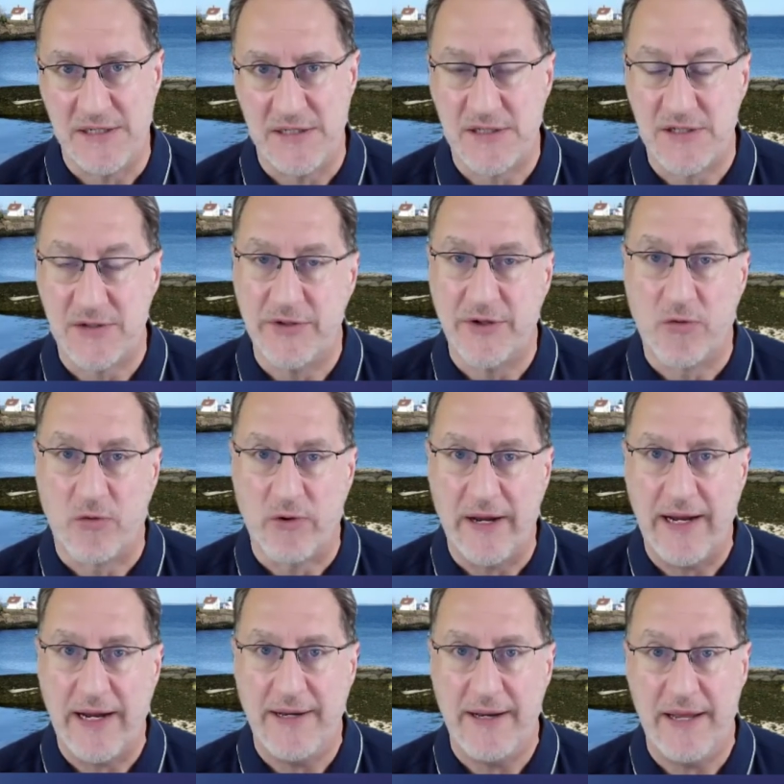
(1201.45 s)
And so the
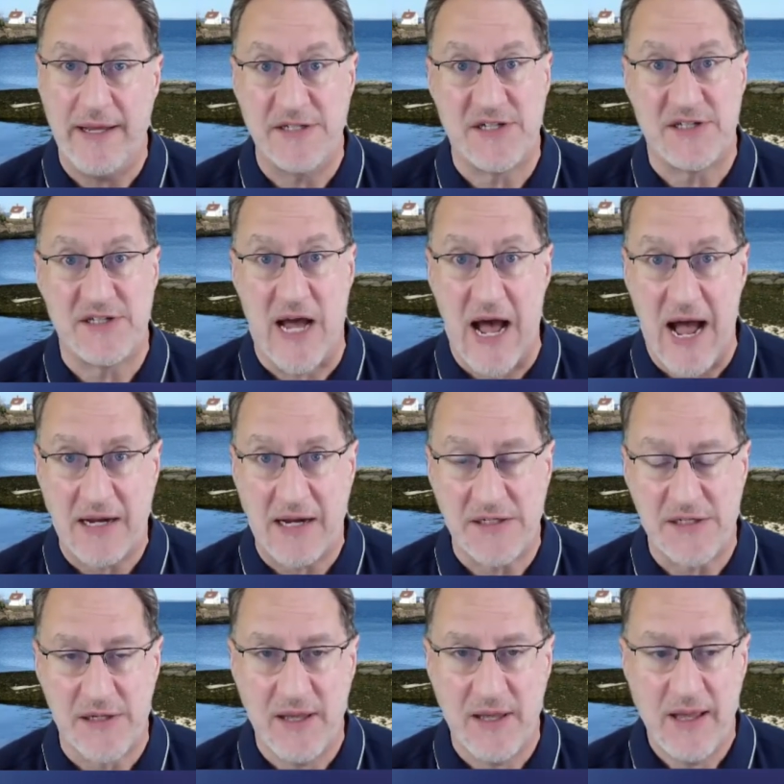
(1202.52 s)
green is
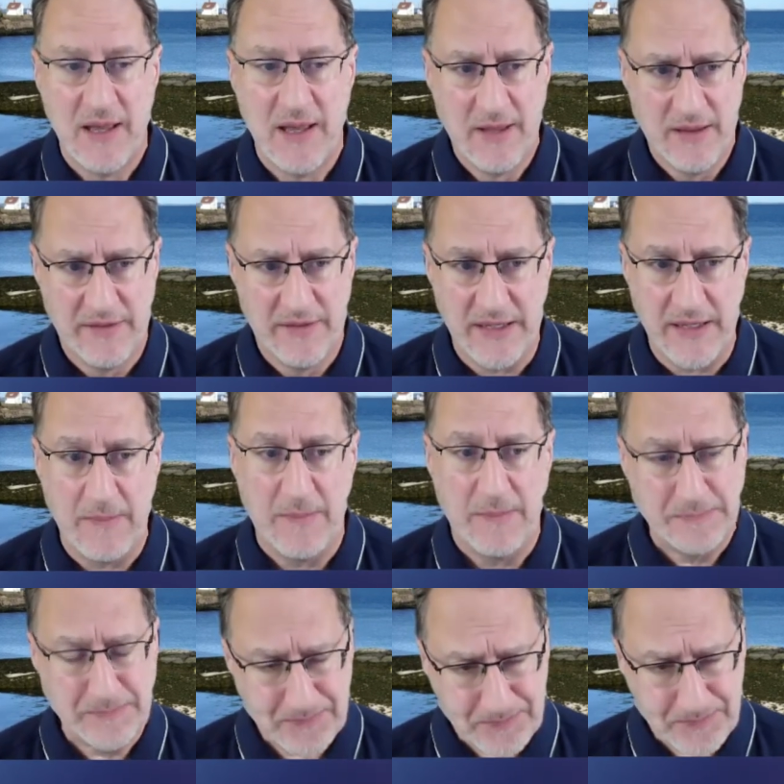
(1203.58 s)
stocks, the
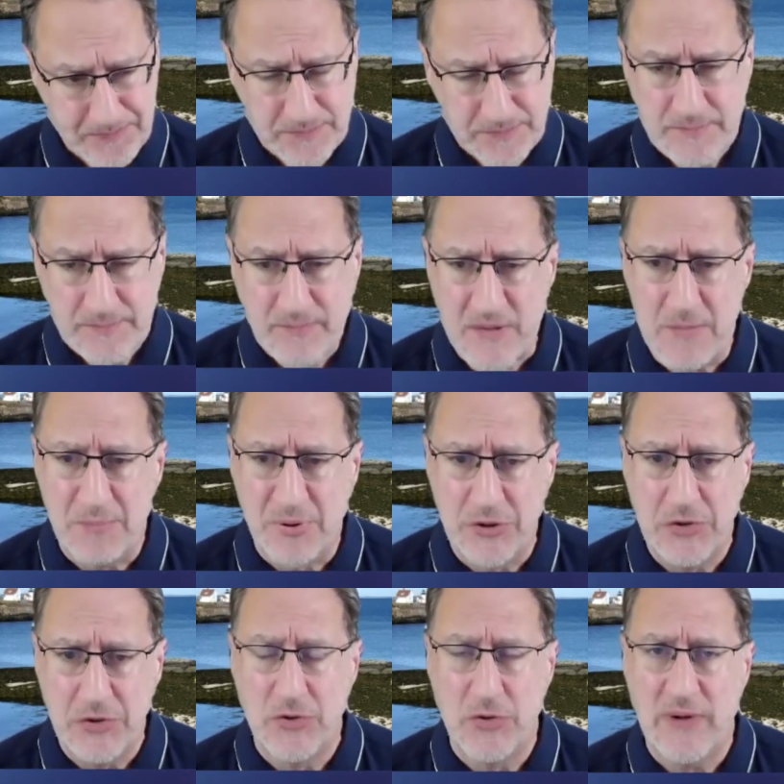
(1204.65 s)

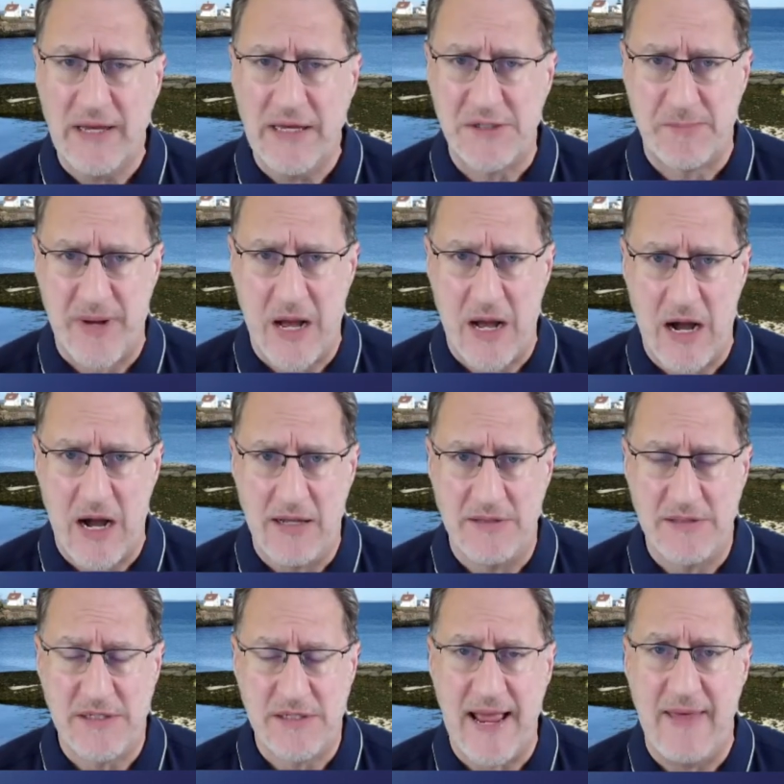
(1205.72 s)
blue is
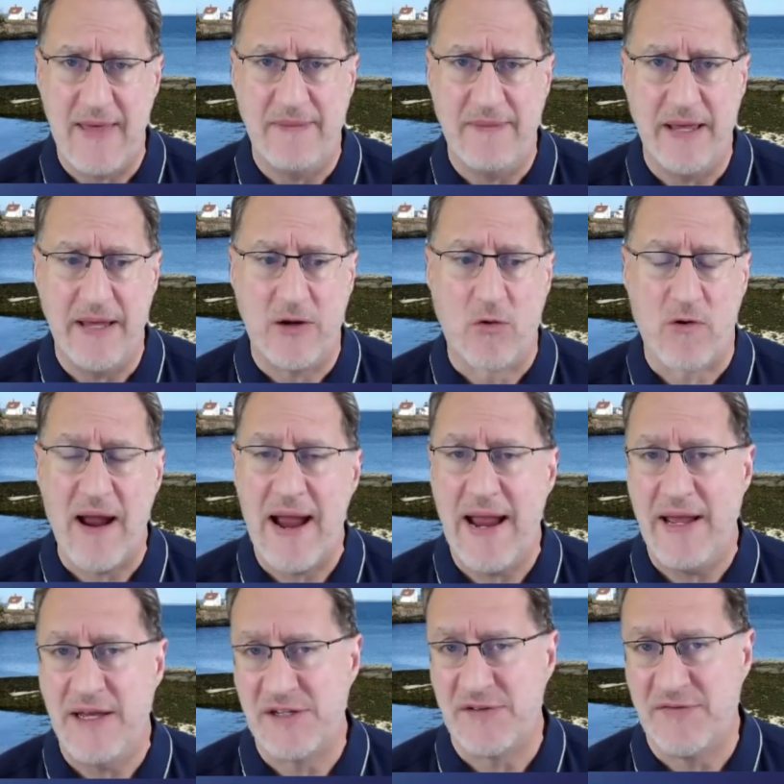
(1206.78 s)
bonds, and the gray
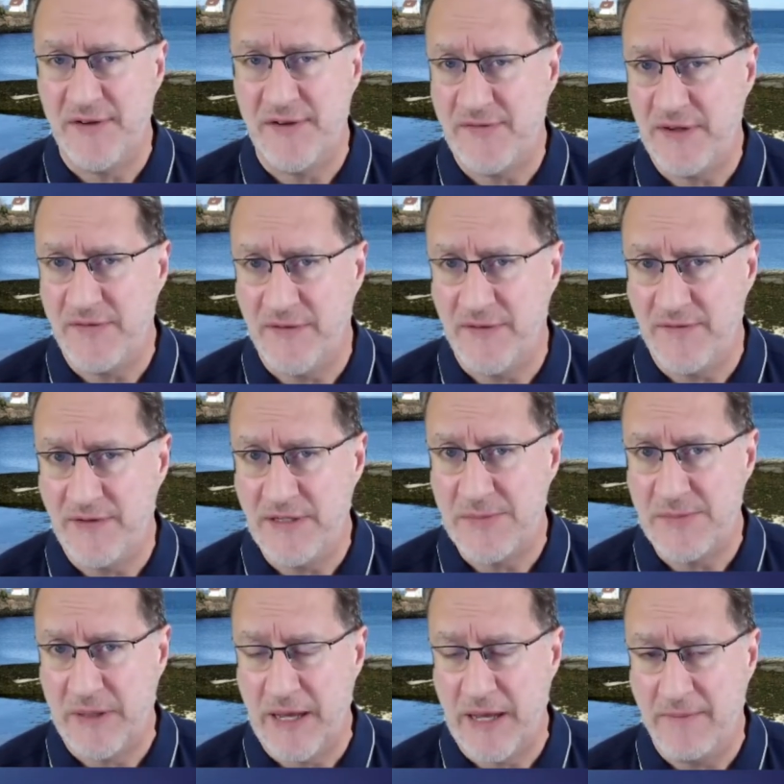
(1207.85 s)
is a 50-50
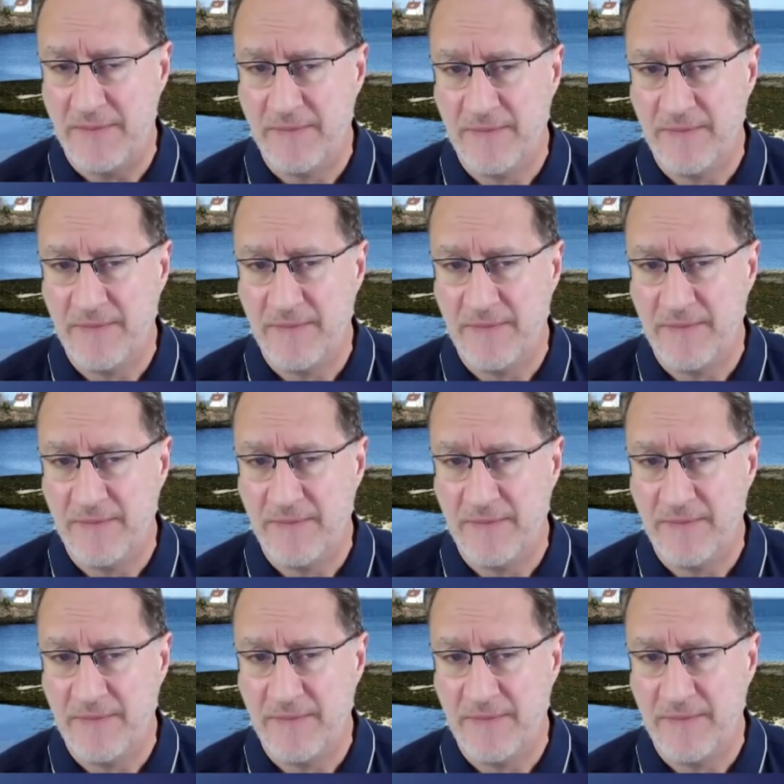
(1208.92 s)
split.